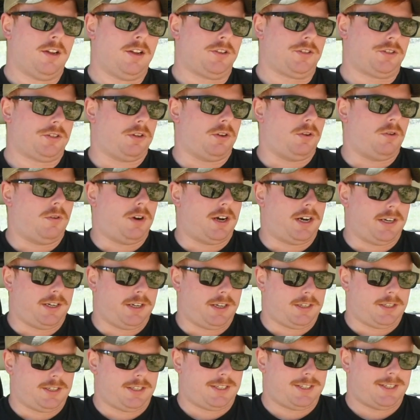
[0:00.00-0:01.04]
So on
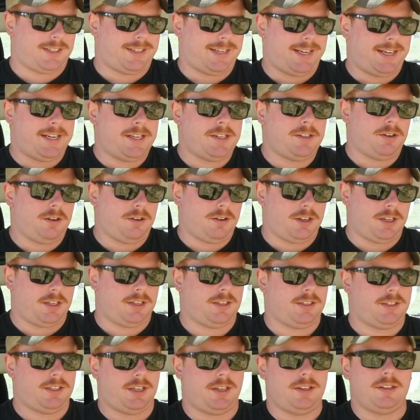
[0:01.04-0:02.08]
a standard
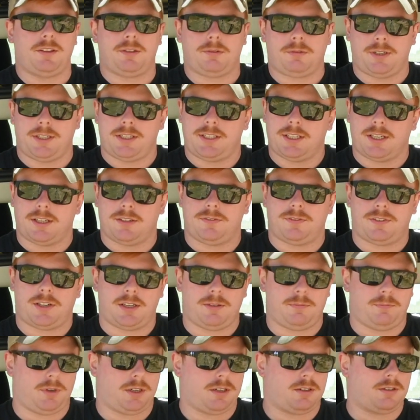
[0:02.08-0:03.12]
10-3,
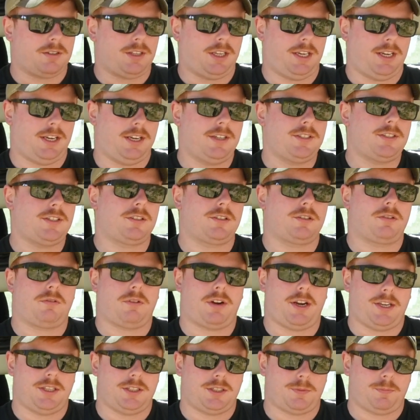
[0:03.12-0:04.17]
10-5 barrel that isn't
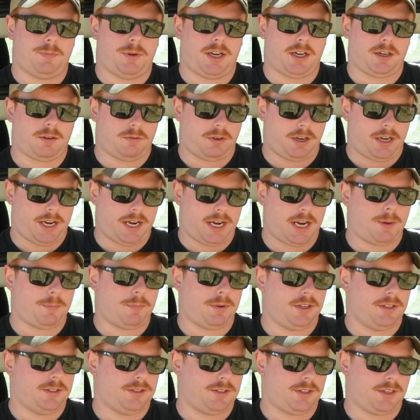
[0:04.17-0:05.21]
crane spec, what
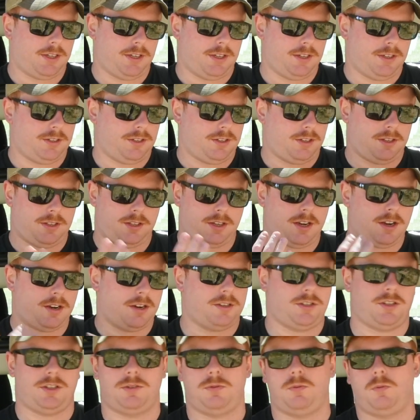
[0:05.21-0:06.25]
happens is the gun
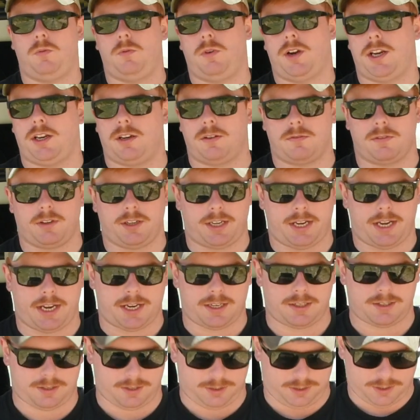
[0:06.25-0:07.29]
is just way
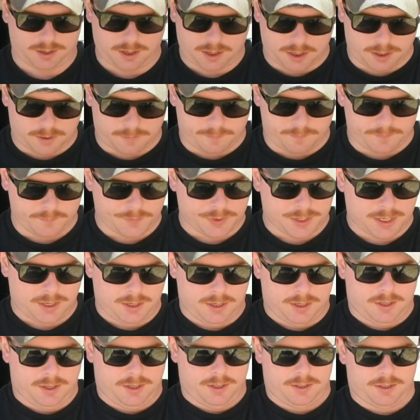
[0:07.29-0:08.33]
overgassed.
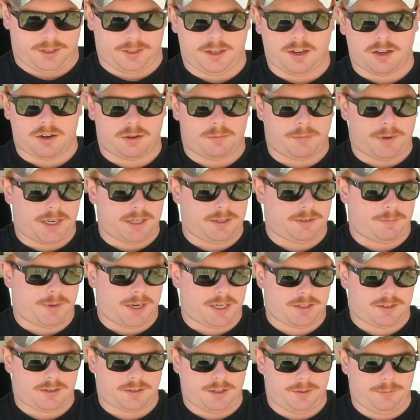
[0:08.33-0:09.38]
The gun will
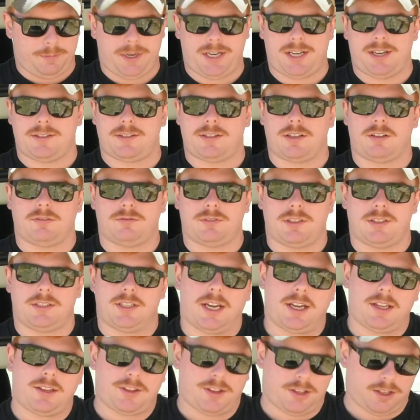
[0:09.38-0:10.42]
basically beat itself to
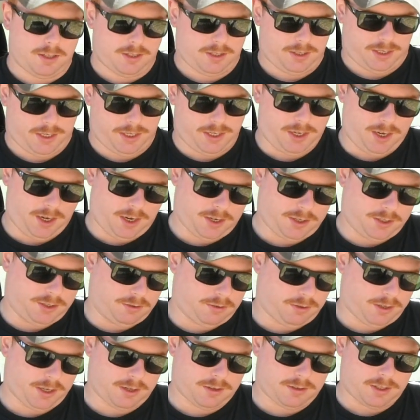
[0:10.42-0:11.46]
death, and
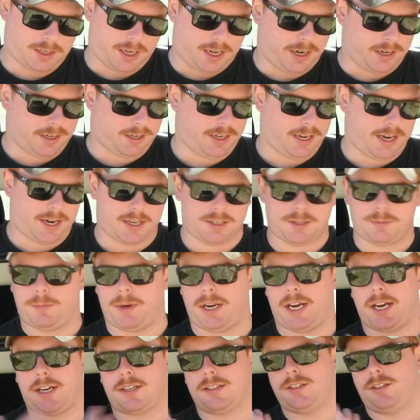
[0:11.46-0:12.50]
you'll get a lot of gas
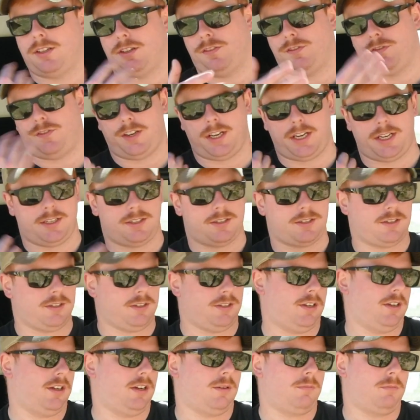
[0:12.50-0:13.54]
back to the face,
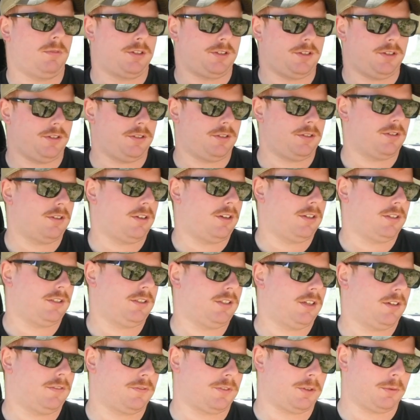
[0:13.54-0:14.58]
which is
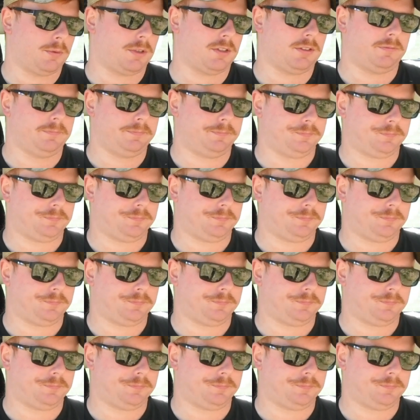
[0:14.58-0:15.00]
uncomfortable.